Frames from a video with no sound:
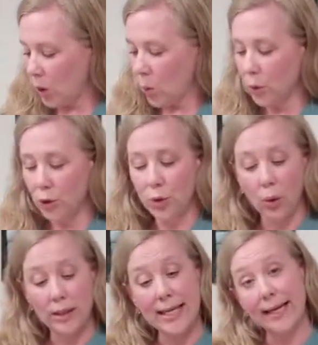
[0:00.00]
When you go
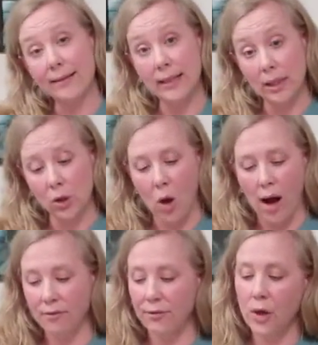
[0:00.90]
to take the needle
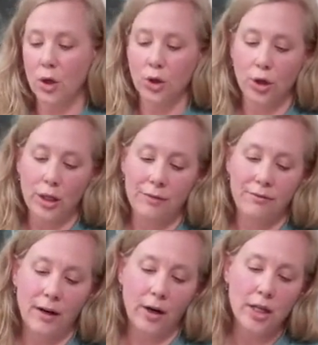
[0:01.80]
off, you're going to
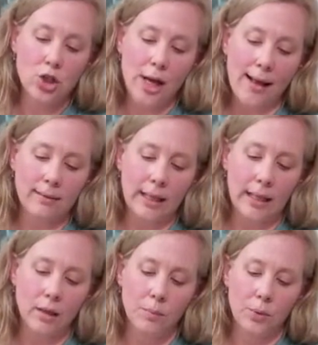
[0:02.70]
very
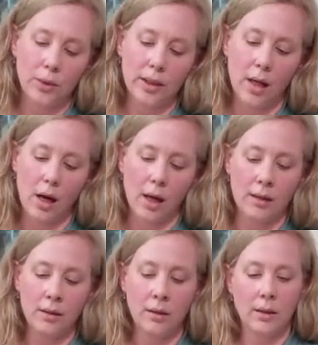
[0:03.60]
gently put it
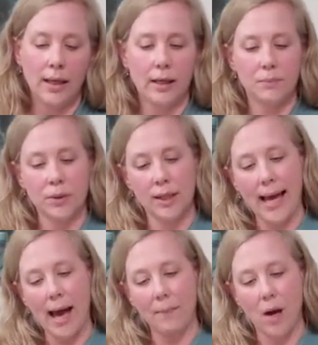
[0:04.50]
on, put the
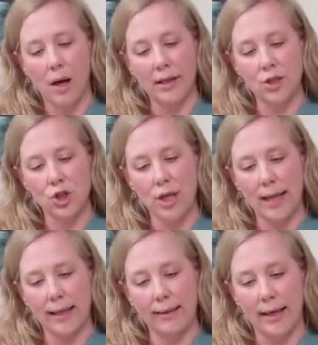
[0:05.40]
cap on and
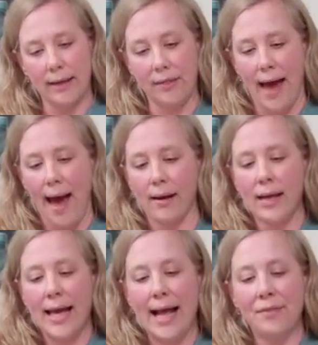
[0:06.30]
shake it like that.
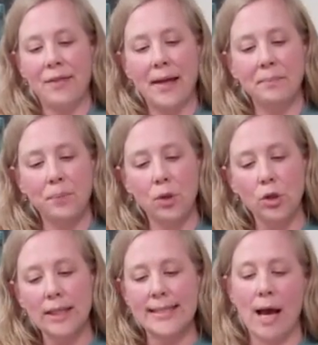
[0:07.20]
And then
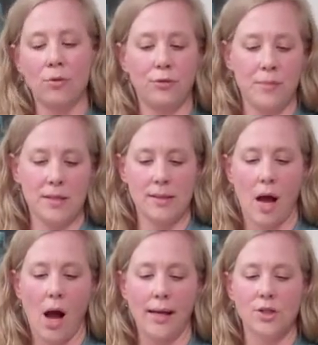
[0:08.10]
pull it down from the
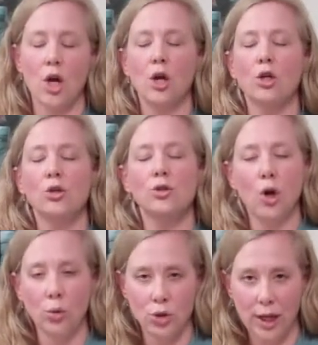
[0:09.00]
sides.
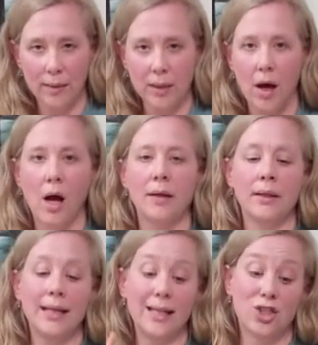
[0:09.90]
Don't jam it
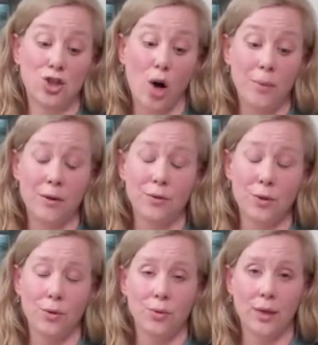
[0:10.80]
on. It's sharp enough to
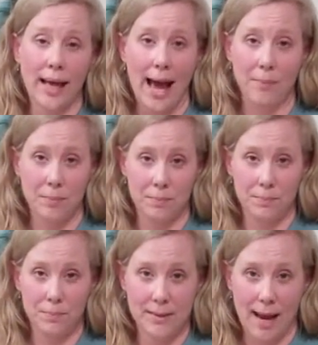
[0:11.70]
go through the cap and
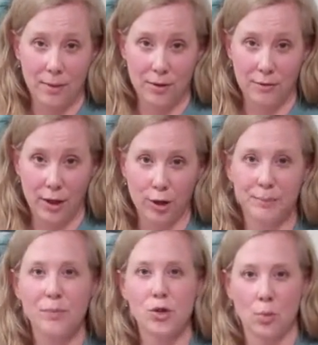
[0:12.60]
stab you in the finger.
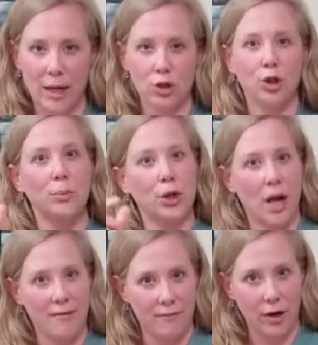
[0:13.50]
So make sure you put it
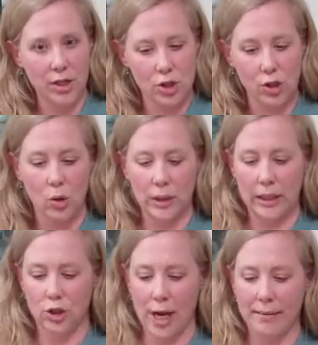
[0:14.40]
on very slowly
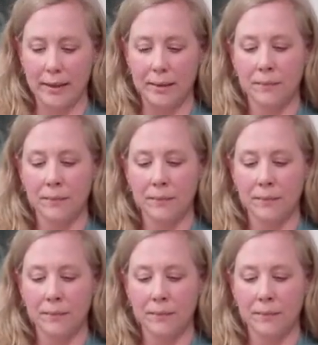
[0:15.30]
and gently.